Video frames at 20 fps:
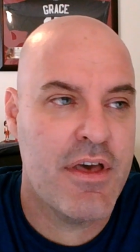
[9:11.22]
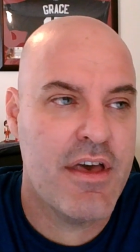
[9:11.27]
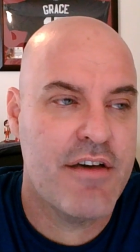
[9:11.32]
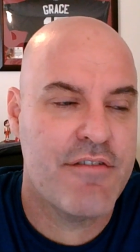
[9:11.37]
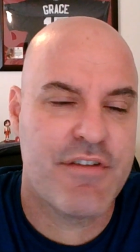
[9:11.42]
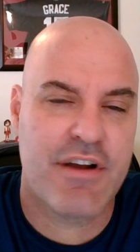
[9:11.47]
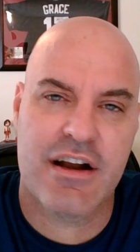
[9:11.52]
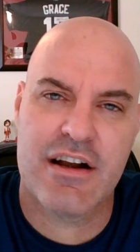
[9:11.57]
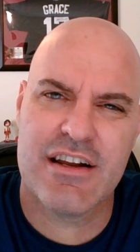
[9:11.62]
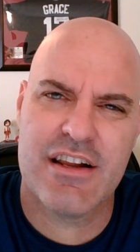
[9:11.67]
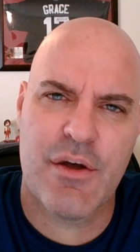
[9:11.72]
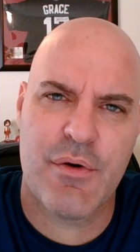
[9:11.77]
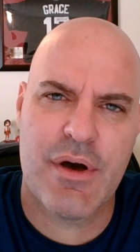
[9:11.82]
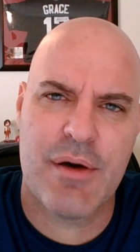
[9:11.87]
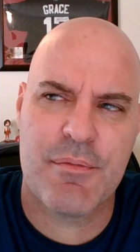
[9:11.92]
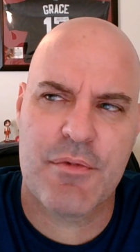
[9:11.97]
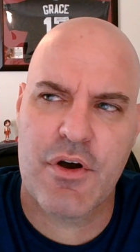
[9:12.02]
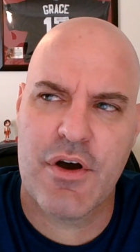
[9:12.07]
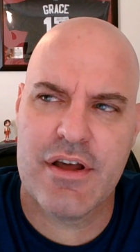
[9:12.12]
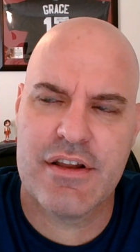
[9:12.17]
Figured, you know what, I'm
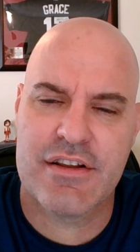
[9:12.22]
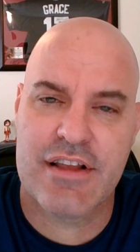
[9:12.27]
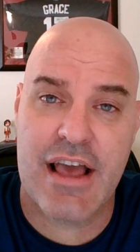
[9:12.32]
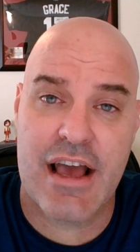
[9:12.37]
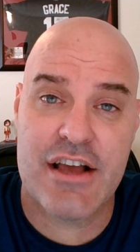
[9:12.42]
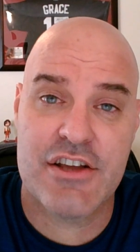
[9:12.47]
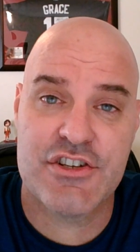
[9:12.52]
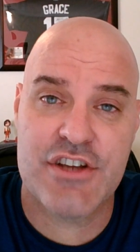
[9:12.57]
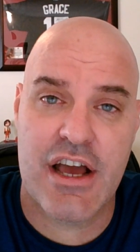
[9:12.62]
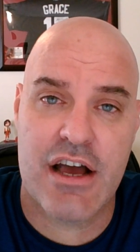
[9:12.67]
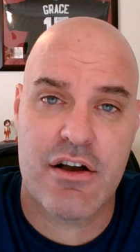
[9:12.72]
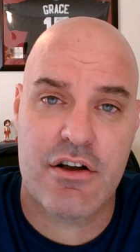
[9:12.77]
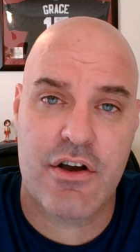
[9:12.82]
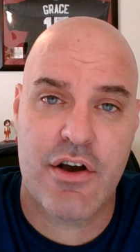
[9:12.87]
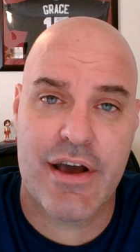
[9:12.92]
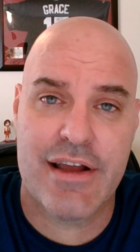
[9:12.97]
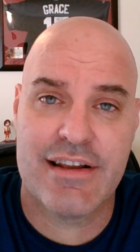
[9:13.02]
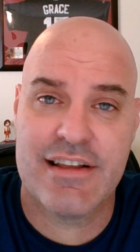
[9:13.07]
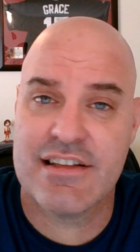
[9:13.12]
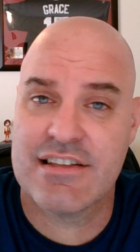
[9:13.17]
going to go ahead and cash out, go
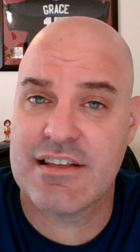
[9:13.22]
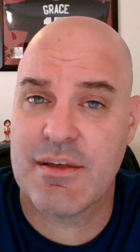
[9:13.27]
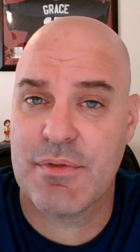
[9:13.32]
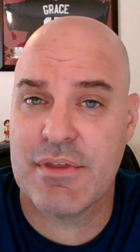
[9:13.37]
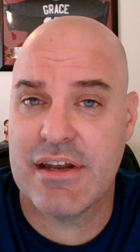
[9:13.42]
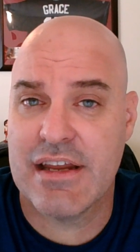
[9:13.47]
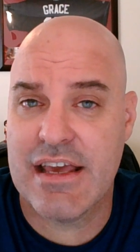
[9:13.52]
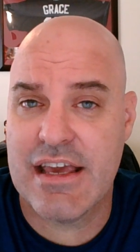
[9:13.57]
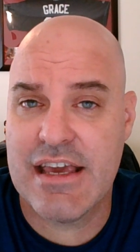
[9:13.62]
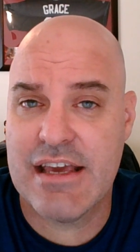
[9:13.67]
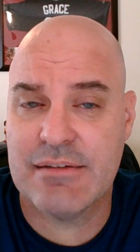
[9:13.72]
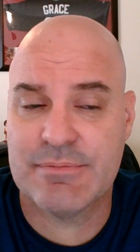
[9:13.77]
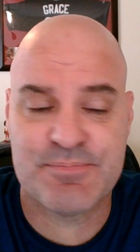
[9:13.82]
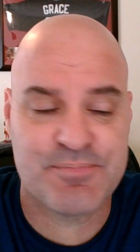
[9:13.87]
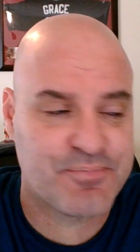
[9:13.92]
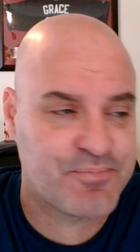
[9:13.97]
ahead and get something to eat.